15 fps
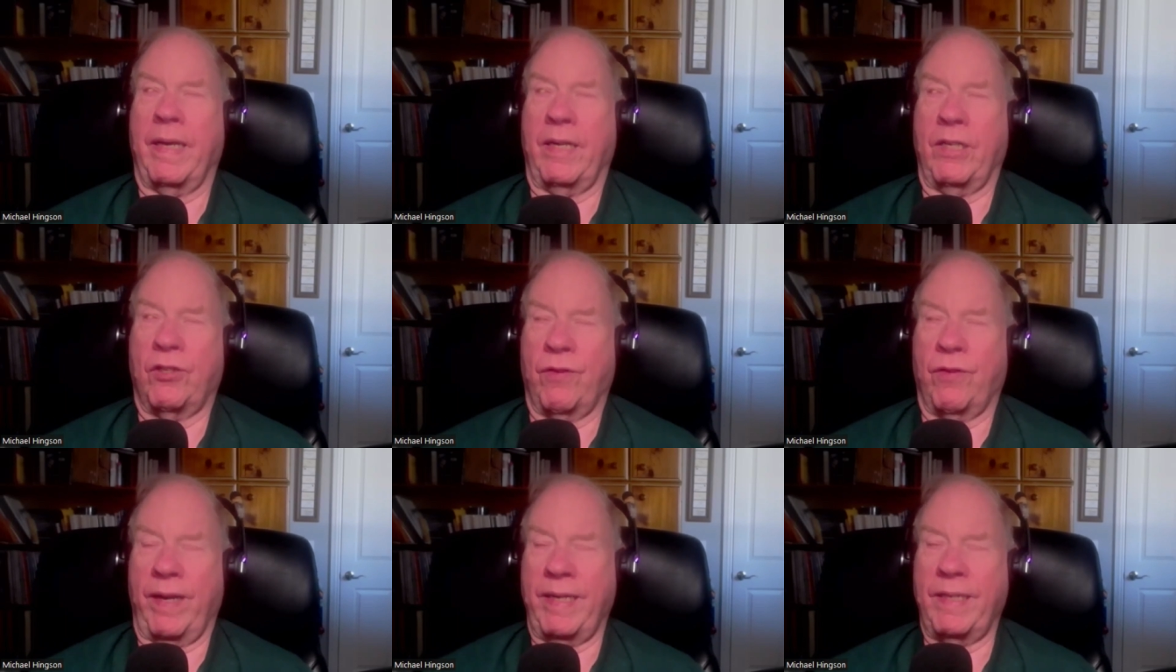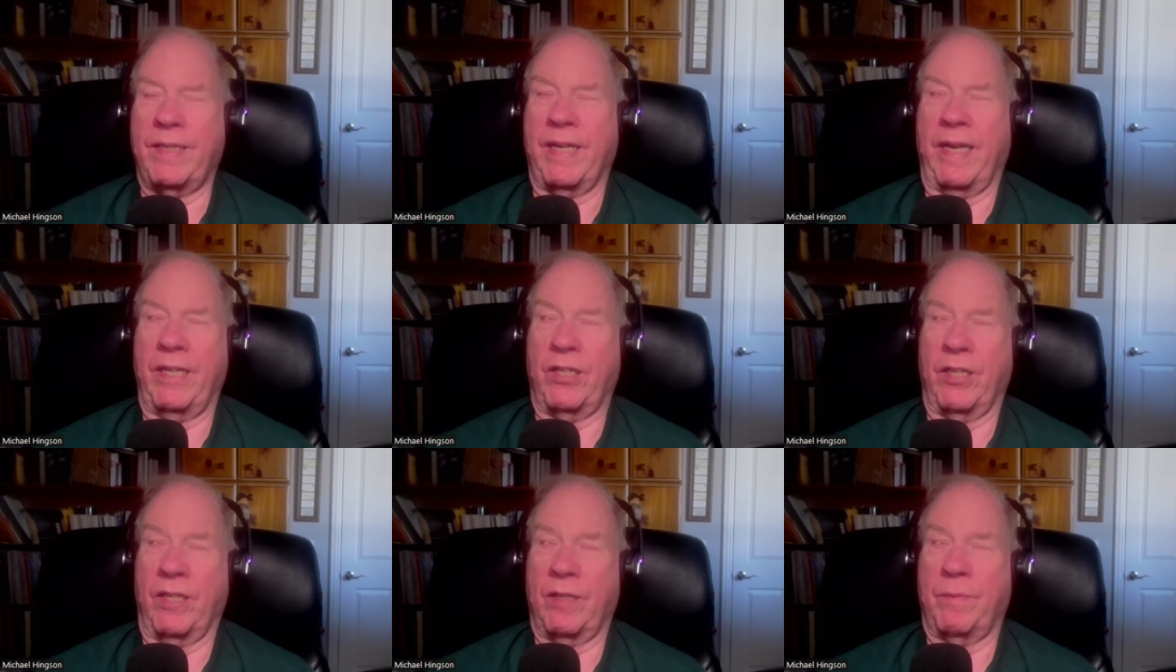in train
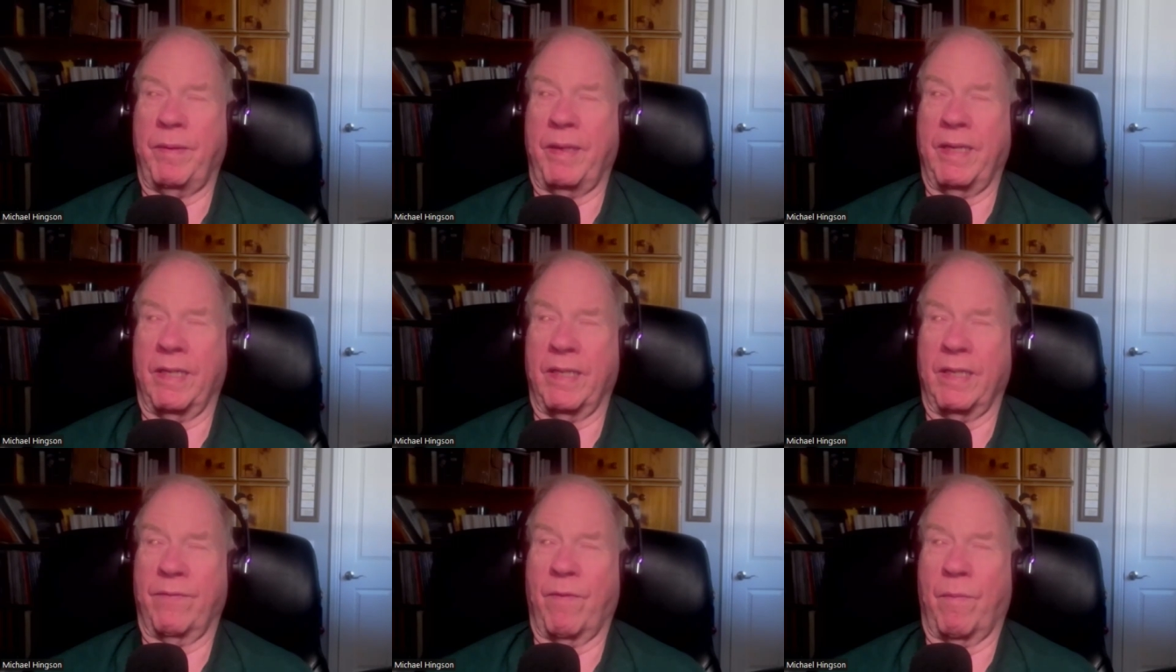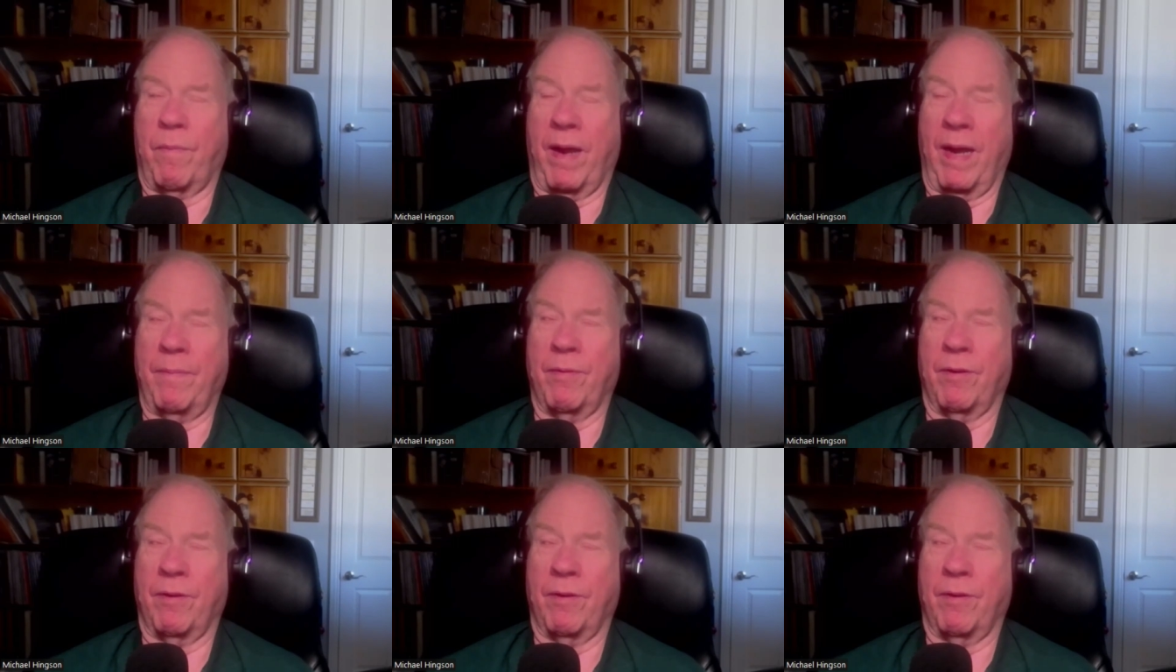stations because if a blind